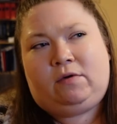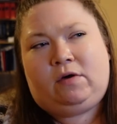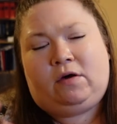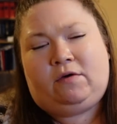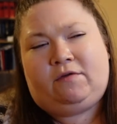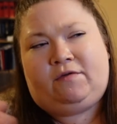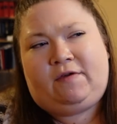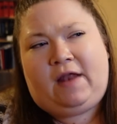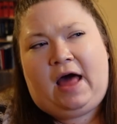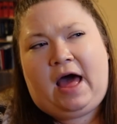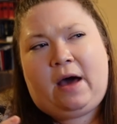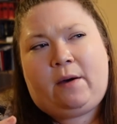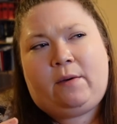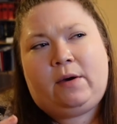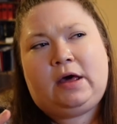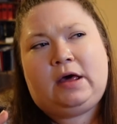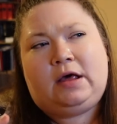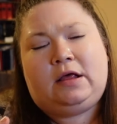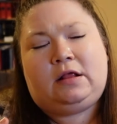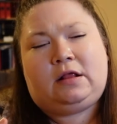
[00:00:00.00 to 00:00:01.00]

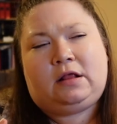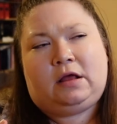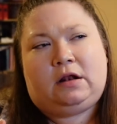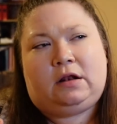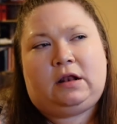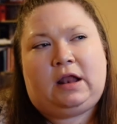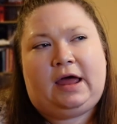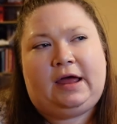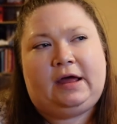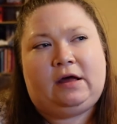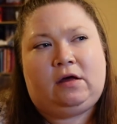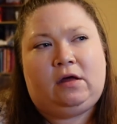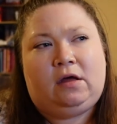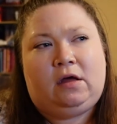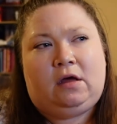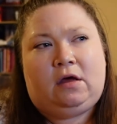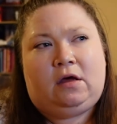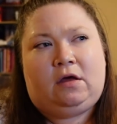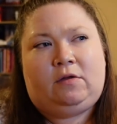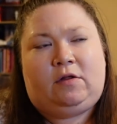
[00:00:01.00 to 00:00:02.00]
flowers, and like
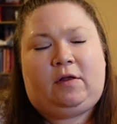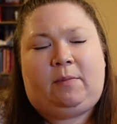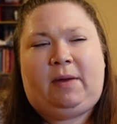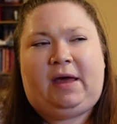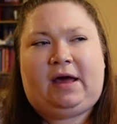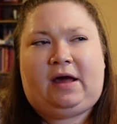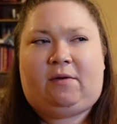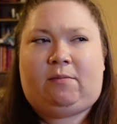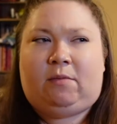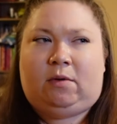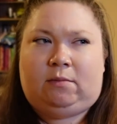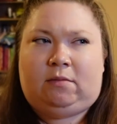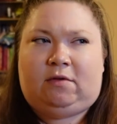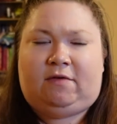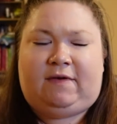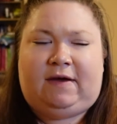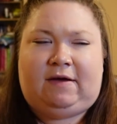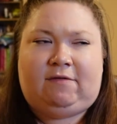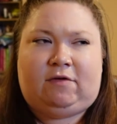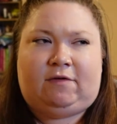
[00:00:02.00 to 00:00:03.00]
to pick her mum's
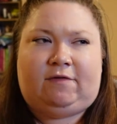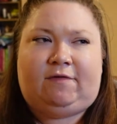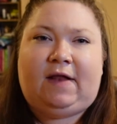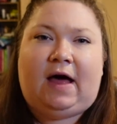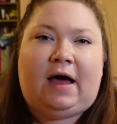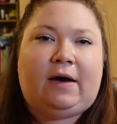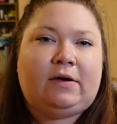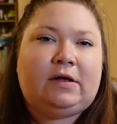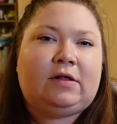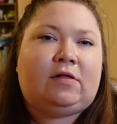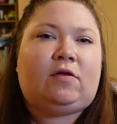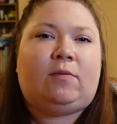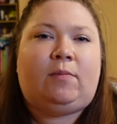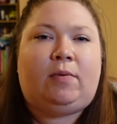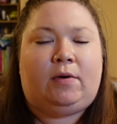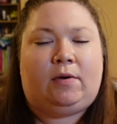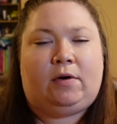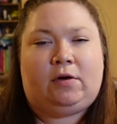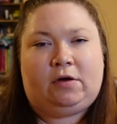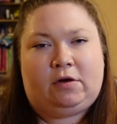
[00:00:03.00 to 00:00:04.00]
favourite flowers to
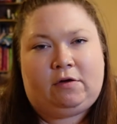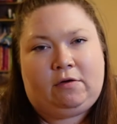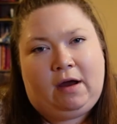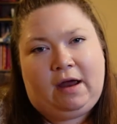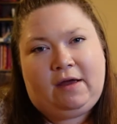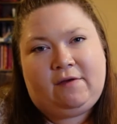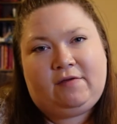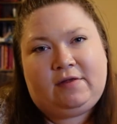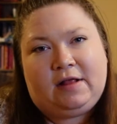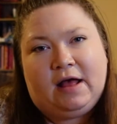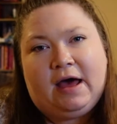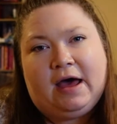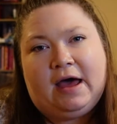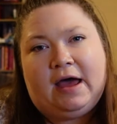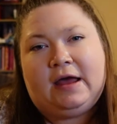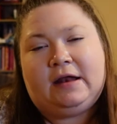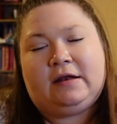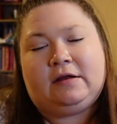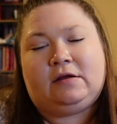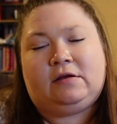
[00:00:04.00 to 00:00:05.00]
put on her
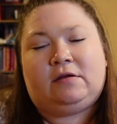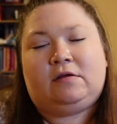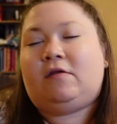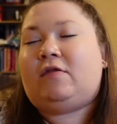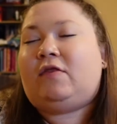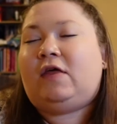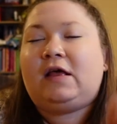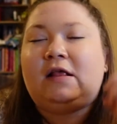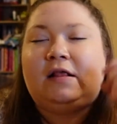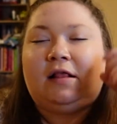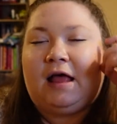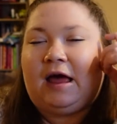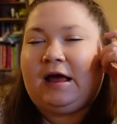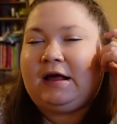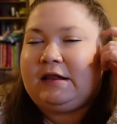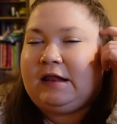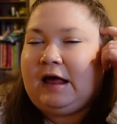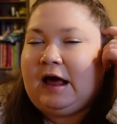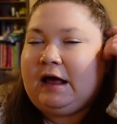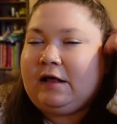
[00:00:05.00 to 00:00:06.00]
graveside and things
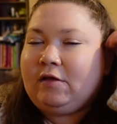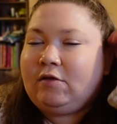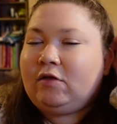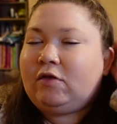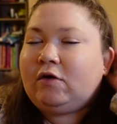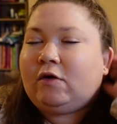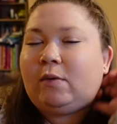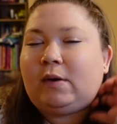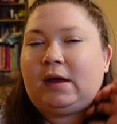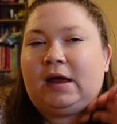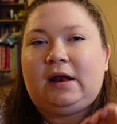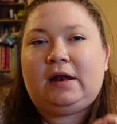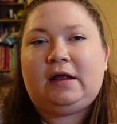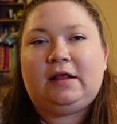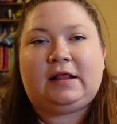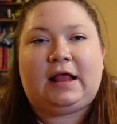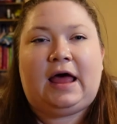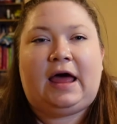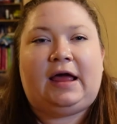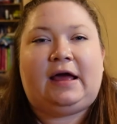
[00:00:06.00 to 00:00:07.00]
like that. So the queen
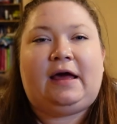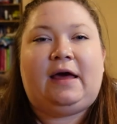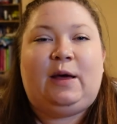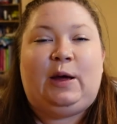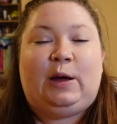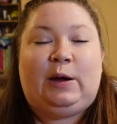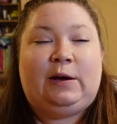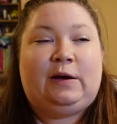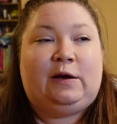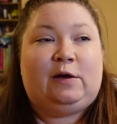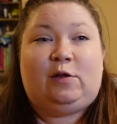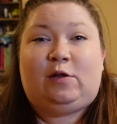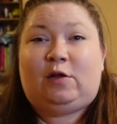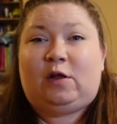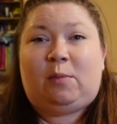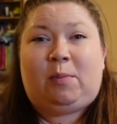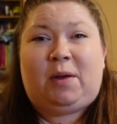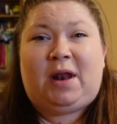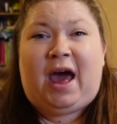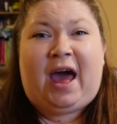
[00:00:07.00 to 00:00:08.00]
is like
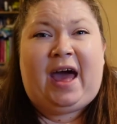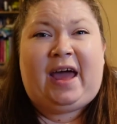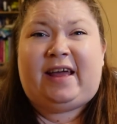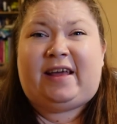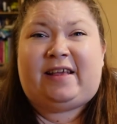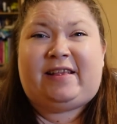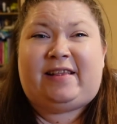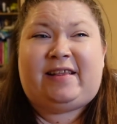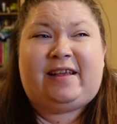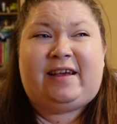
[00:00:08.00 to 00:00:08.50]
super nice,